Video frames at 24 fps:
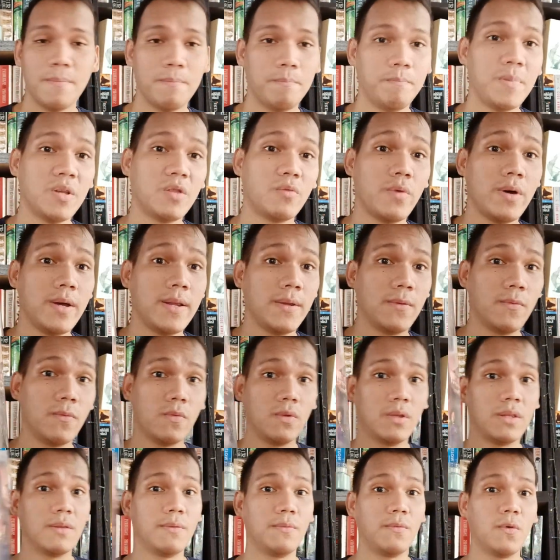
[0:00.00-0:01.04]
between
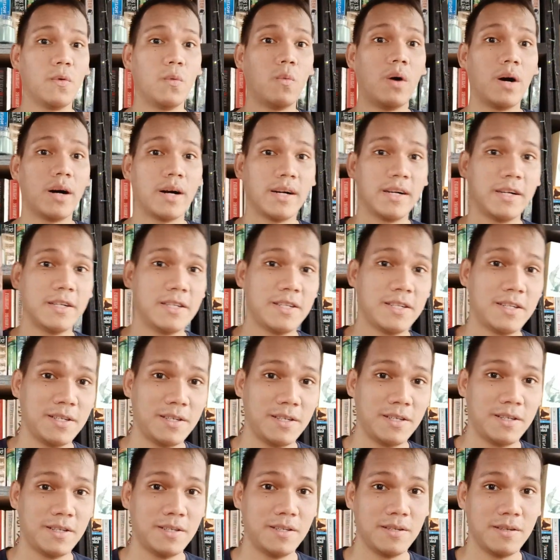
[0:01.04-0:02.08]

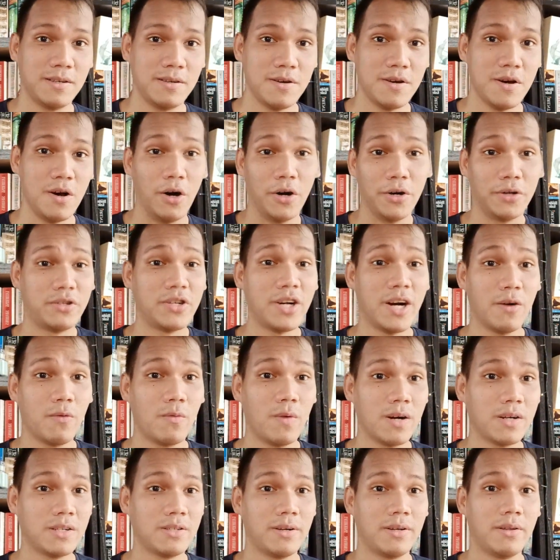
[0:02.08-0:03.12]
wars or drug
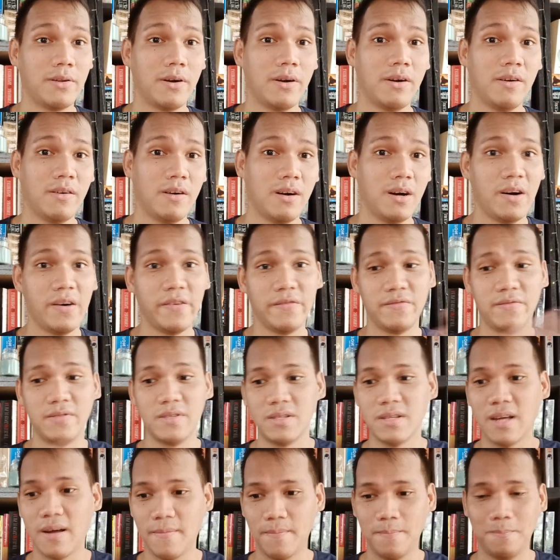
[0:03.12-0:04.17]
wars of
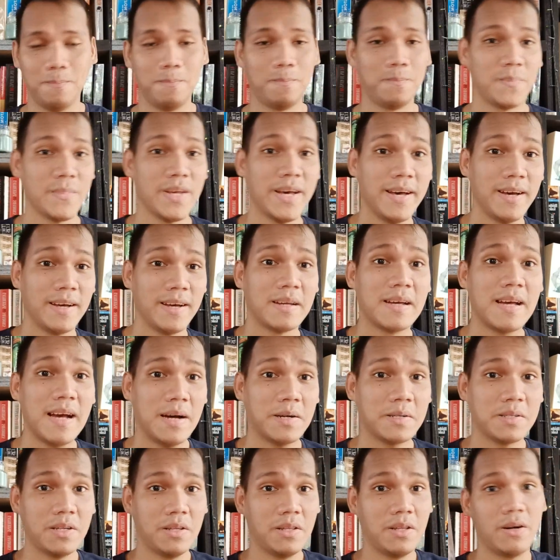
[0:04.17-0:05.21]
some
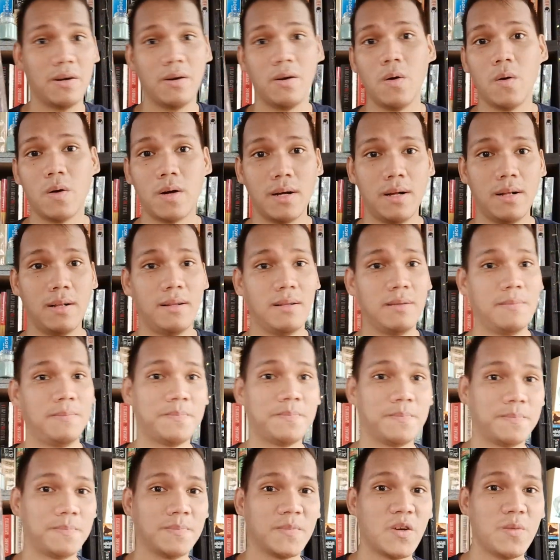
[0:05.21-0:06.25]
gangs in their local
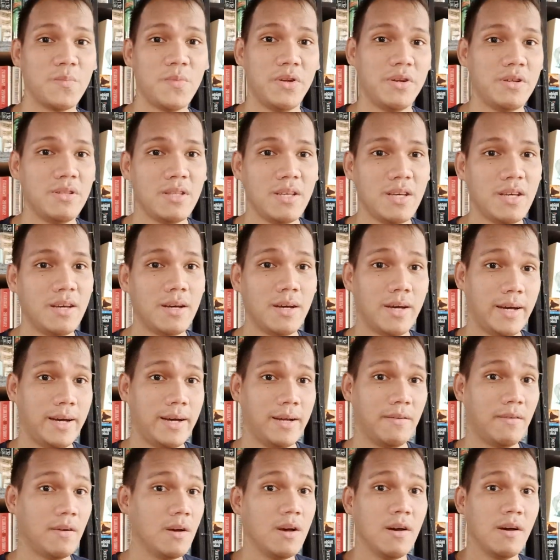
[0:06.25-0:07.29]
community
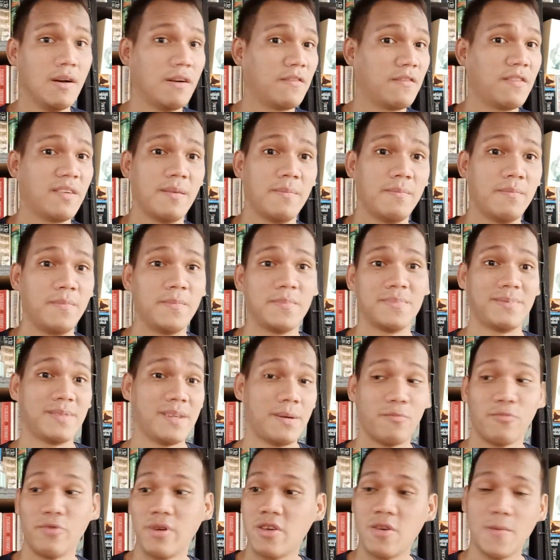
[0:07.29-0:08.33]
and from
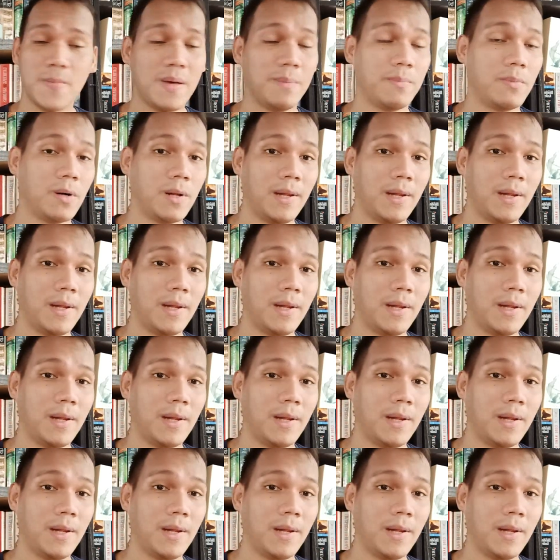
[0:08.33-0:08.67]
some rich people.